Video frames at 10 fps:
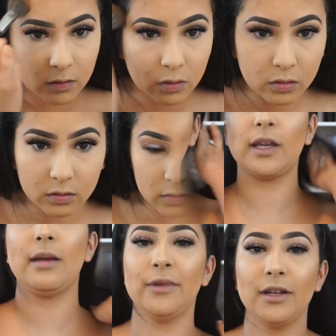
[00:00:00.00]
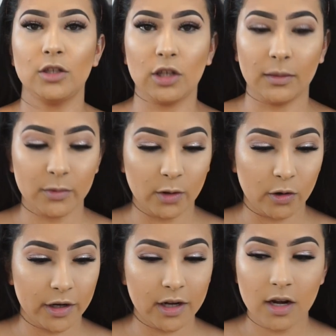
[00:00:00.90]
Okay, so my camera had stopped
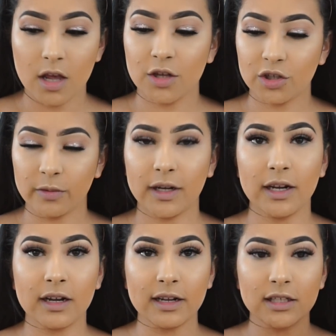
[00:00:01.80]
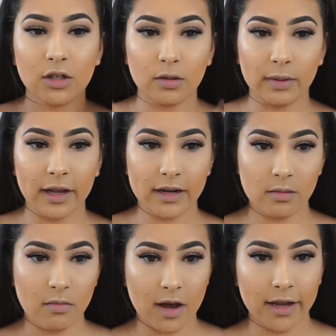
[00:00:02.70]
recording, so I went ahead and I still applied
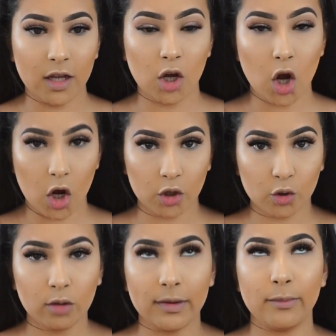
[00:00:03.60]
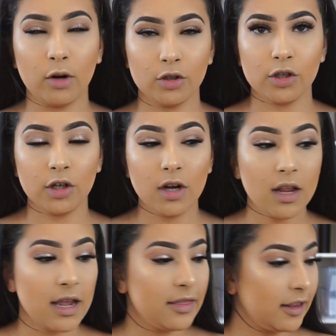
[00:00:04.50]
my contour, my bronzer,
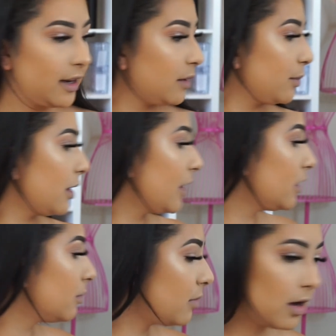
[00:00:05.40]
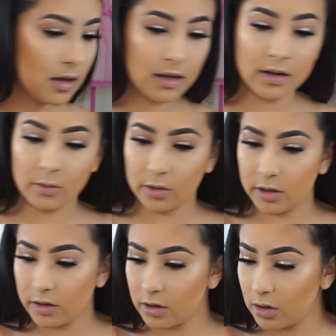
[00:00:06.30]
and then I applied my, where
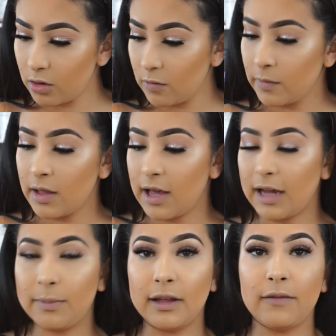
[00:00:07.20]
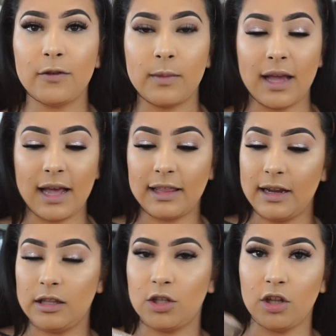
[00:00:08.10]
did it go? I applied for my
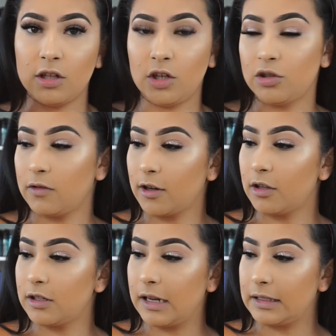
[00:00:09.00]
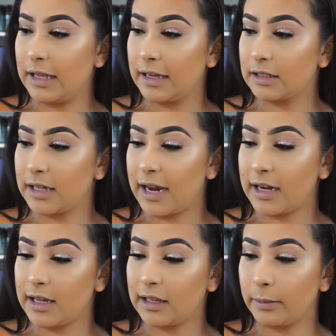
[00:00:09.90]
highlight, the Dose of Colors Desi x
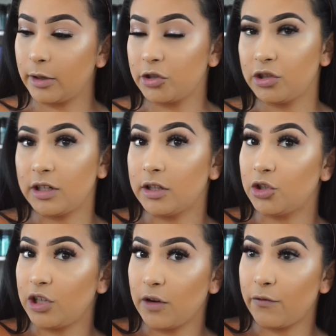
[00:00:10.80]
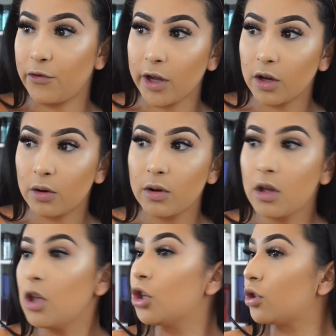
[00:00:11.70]
Katy collaboration in the shade Fuego.
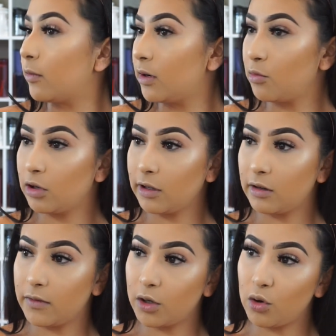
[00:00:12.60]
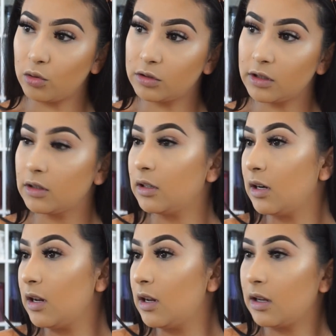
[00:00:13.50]
So I wanted more like of a golden
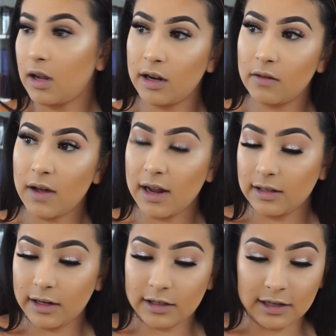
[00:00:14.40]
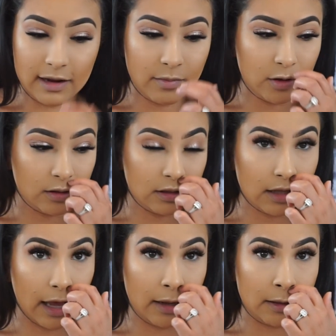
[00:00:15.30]
kind of highlight, because I had been using
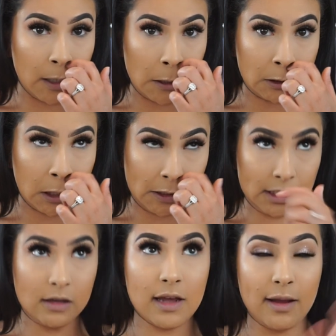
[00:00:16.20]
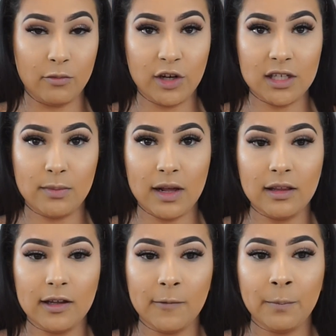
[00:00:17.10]
the Anastasia Amrezy
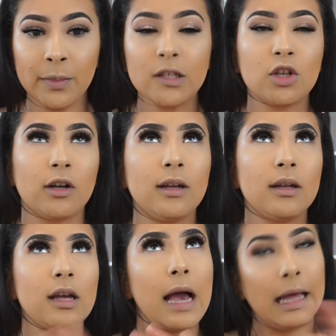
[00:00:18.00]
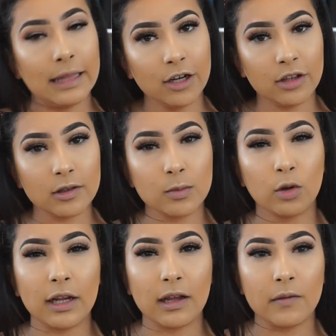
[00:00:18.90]
palette, highlighter, and that's
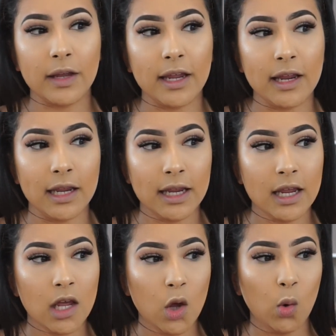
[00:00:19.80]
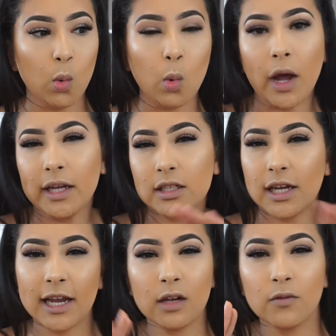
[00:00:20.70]
more like of a white
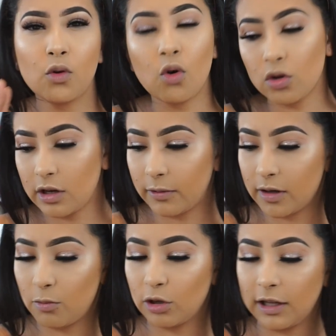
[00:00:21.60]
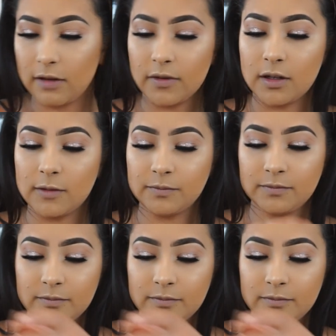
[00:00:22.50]
kind of gold, and I wanted more like of a